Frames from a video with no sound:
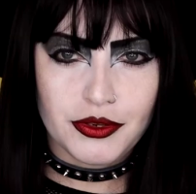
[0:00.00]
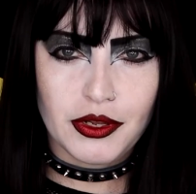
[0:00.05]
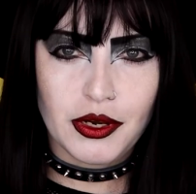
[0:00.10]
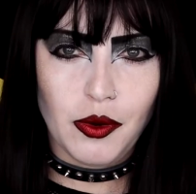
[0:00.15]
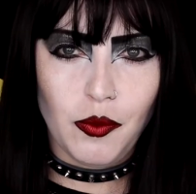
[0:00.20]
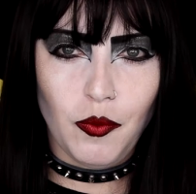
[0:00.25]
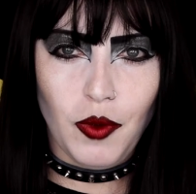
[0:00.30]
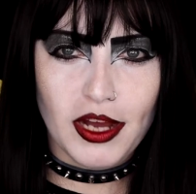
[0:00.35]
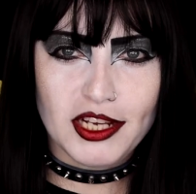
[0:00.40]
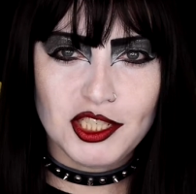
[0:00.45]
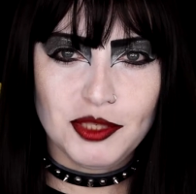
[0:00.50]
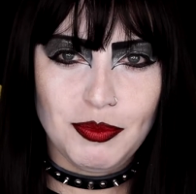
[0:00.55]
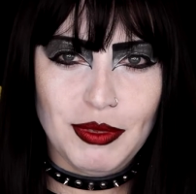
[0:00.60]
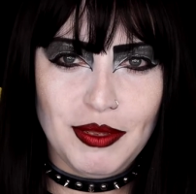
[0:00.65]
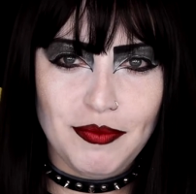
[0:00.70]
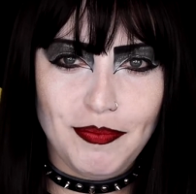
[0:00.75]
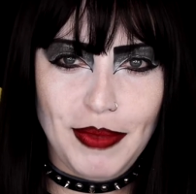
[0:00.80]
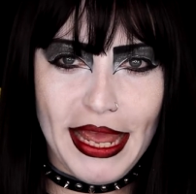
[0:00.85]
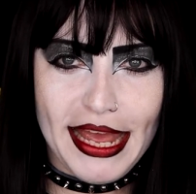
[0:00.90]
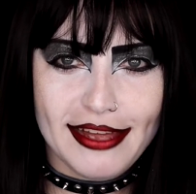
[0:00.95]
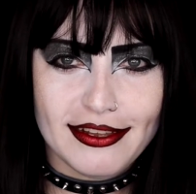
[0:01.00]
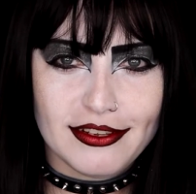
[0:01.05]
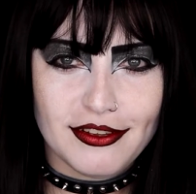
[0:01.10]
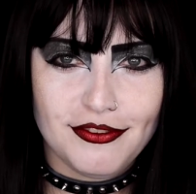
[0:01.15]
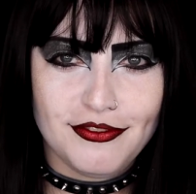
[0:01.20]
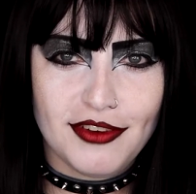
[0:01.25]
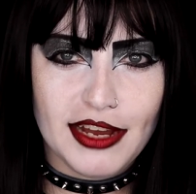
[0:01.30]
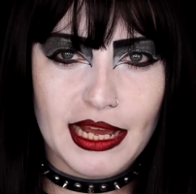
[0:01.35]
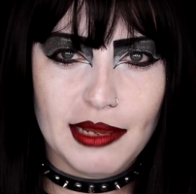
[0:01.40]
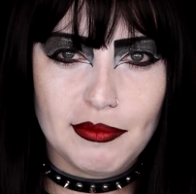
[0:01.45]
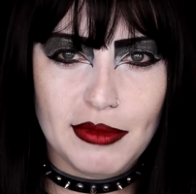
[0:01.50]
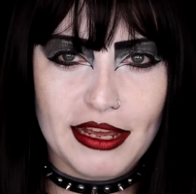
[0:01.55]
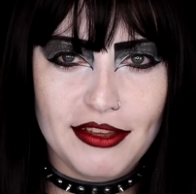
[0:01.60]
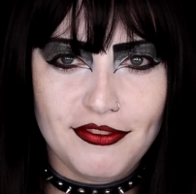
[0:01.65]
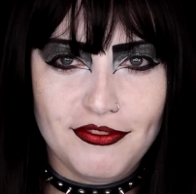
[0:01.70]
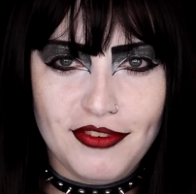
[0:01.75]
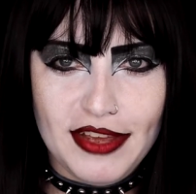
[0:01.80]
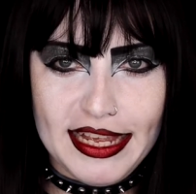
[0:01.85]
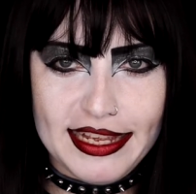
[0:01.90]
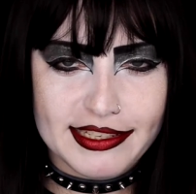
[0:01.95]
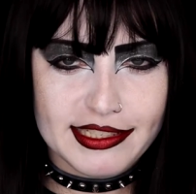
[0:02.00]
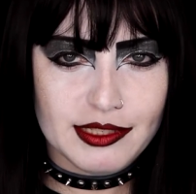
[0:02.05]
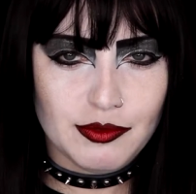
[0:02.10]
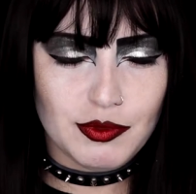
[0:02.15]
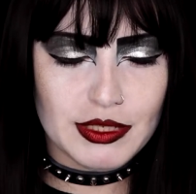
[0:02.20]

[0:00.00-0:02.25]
gonna watch me palify my face